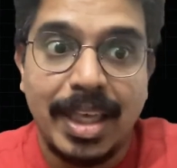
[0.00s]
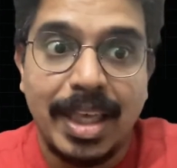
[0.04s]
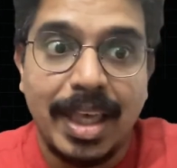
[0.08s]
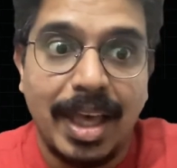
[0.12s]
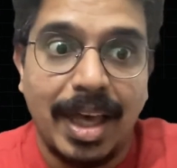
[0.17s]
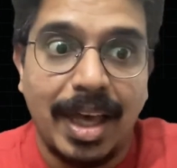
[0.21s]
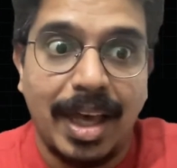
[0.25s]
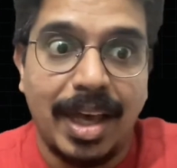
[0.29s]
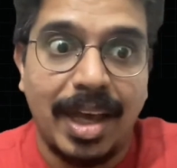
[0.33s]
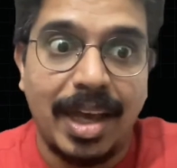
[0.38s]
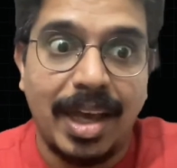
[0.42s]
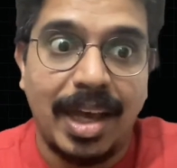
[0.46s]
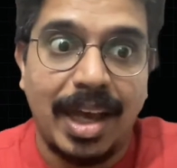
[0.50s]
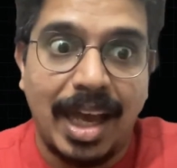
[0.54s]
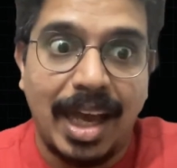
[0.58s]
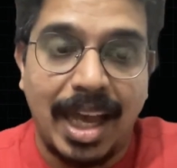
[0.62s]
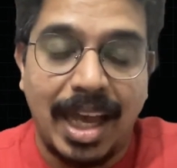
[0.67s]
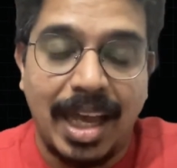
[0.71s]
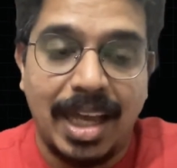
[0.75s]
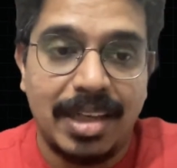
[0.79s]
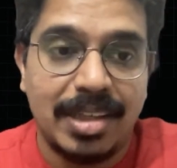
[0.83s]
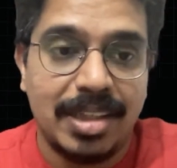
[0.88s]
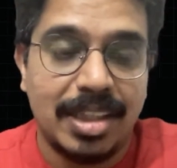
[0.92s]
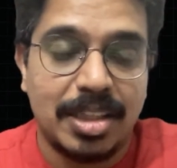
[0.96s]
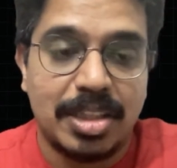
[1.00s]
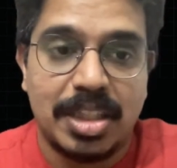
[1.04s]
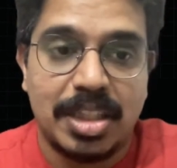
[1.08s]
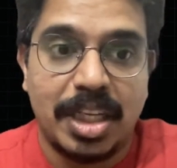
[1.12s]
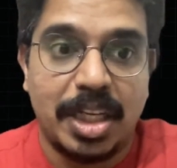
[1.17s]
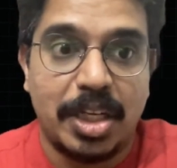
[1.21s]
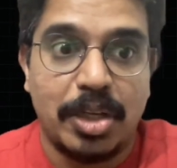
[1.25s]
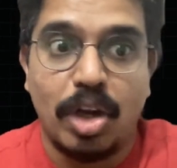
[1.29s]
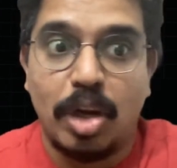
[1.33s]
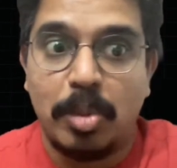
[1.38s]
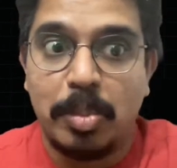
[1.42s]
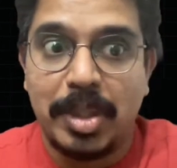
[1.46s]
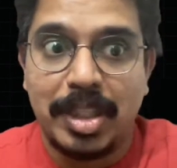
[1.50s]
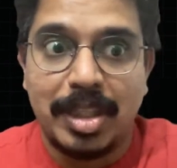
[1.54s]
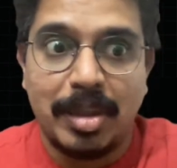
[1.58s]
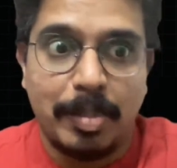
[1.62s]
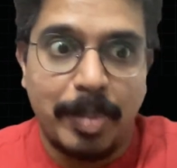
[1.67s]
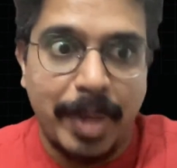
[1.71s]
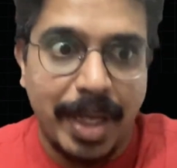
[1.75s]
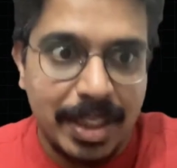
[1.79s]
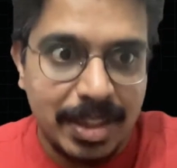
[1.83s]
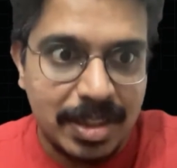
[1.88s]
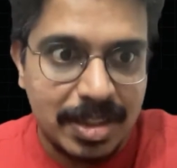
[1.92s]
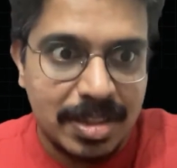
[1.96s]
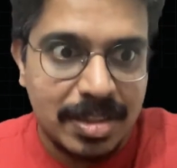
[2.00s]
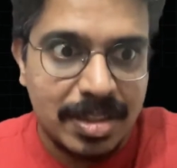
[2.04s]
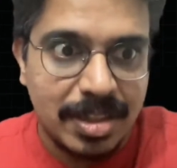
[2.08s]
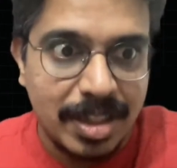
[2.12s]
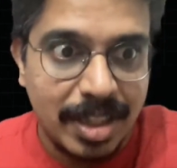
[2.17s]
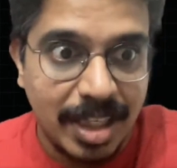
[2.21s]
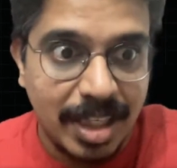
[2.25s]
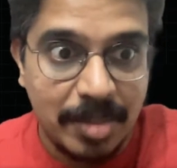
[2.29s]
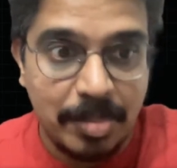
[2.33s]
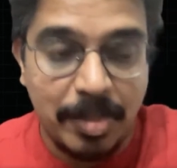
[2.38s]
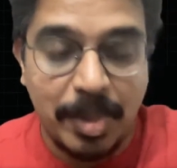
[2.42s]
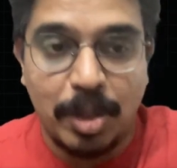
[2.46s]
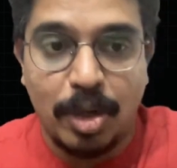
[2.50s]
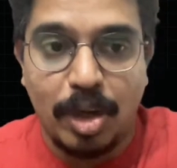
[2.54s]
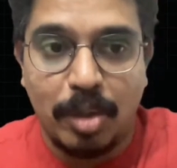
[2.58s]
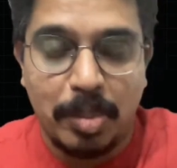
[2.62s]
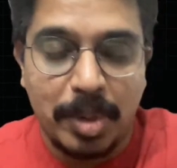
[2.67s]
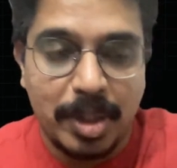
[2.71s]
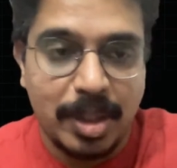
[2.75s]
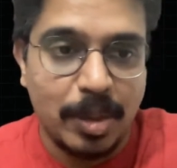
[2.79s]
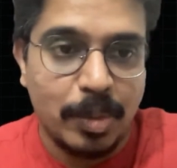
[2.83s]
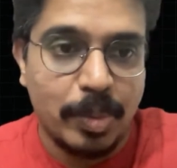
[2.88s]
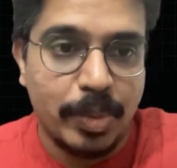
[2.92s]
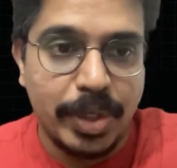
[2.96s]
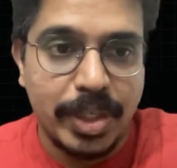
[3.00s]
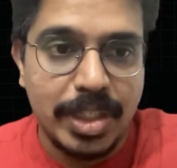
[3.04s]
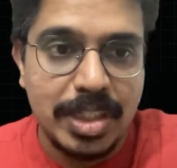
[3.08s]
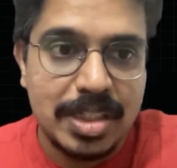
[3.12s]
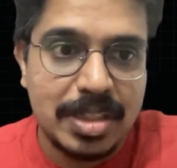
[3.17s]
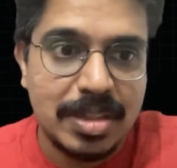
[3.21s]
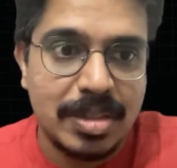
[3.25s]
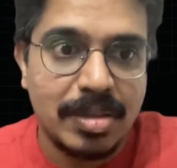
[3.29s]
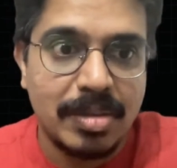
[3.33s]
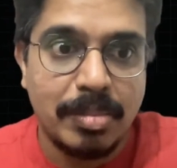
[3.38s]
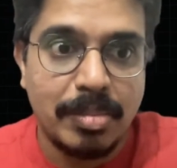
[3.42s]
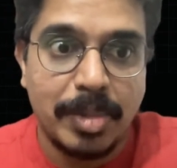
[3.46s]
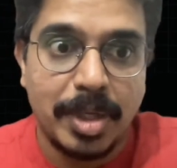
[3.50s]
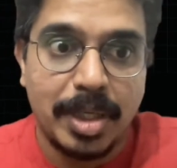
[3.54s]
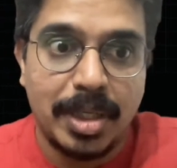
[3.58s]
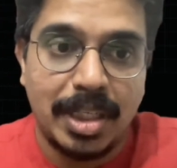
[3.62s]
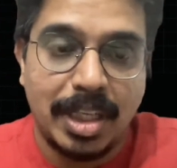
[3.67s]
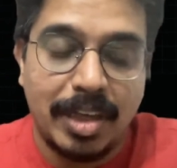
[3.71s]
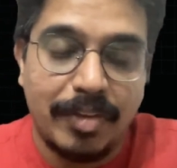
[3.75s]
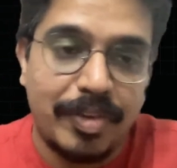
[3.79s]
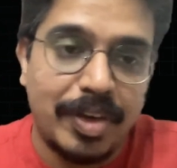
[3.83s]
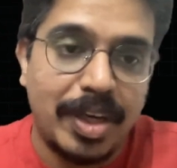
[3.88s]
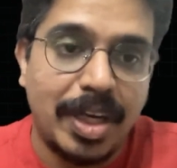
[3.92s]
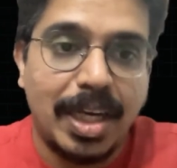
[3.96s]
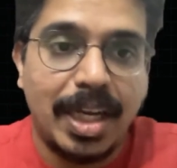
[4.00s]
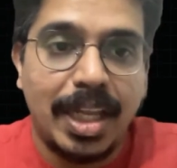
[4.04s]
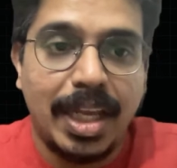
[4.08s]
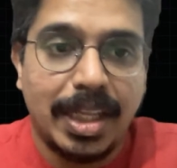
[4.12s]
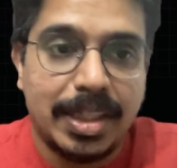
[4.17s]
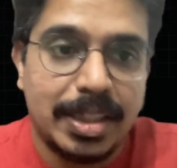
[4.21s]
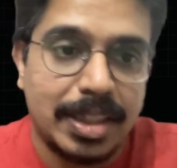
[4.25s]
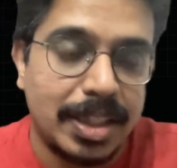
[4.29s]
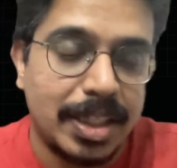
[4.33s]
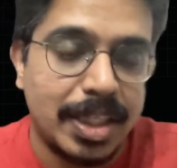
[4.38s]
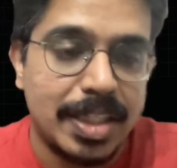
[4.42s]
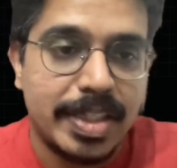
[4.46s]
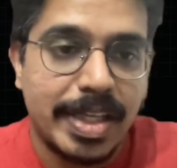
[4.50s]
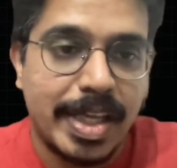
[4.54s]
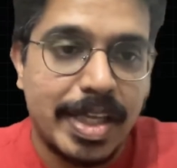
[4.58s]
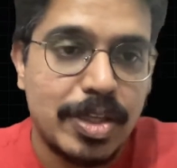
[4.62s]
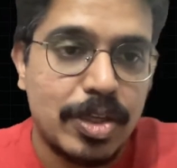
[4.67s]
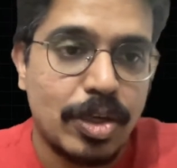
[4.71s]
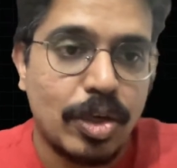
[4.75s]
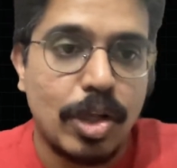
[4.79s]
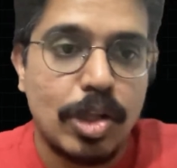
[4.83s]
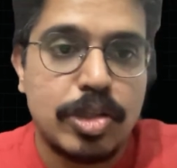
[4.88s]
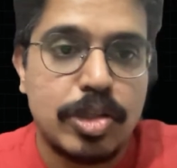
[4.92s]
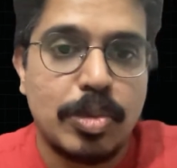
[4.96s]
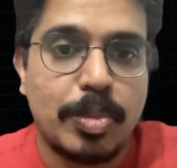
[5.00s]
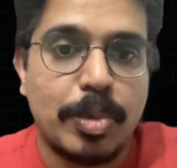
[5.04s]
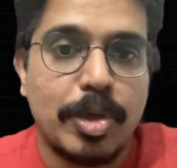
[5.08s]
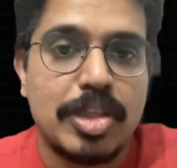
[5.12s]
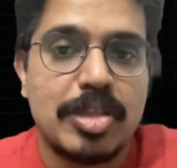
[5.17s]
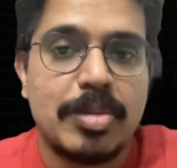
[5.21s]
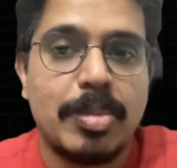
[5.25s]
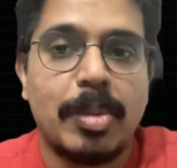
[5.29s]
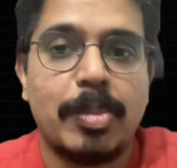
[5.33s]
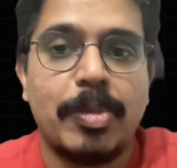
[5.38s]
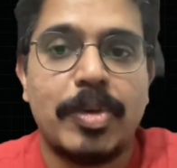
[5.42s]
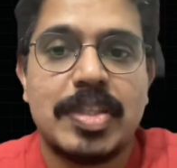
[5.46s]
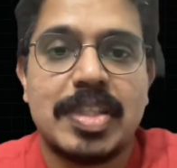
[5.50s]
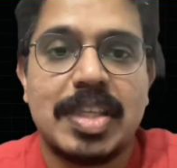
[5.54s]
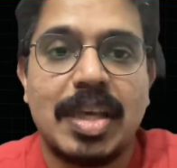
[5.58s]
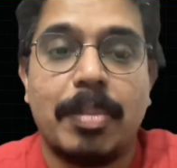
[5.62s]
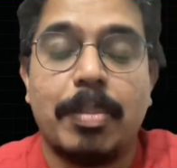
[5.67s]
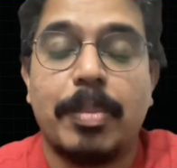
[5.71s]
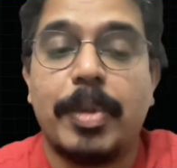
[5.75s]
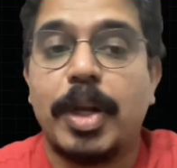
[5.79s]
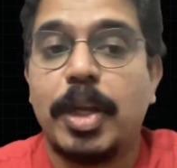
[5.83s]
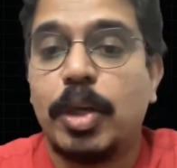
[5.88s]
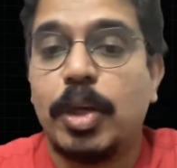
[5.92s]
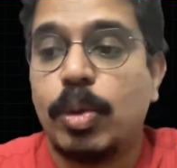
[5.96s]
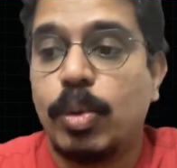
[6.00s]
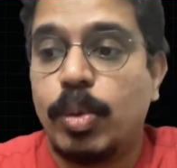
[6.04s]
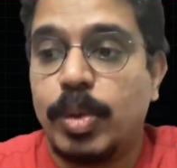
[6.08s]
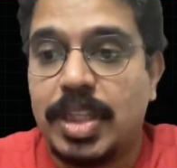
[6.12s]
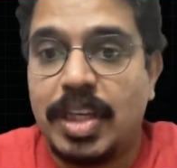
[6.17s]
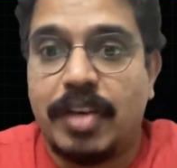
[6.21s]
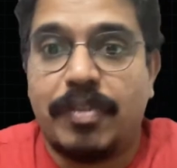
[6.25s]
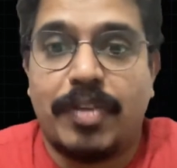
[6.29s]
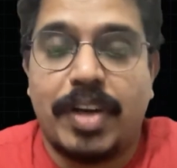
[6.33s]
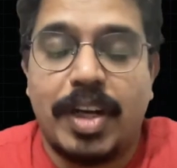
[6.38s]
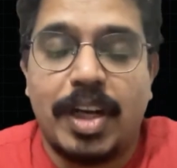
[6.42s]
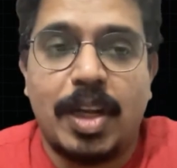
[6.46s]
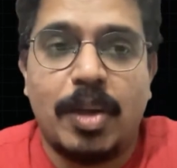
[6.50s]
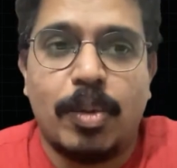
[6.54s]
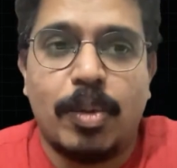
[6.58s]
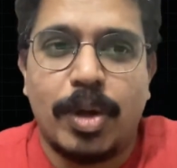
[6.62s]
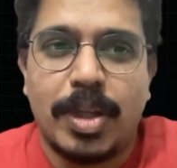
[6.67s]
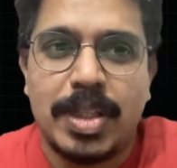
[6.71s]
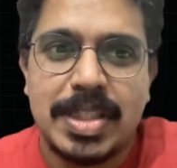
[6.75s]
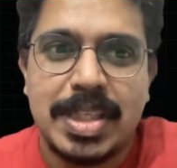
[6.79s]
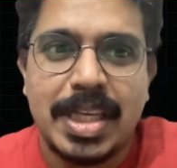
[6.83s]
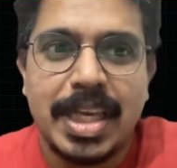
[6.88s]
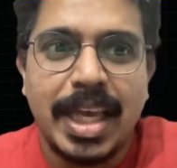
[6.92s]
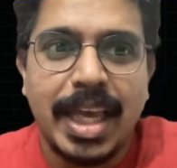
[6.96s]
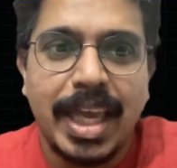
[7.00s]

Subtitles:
It need not be the best, it may not be the worst, but definitely other designs are also possible for somebody who definitely wants,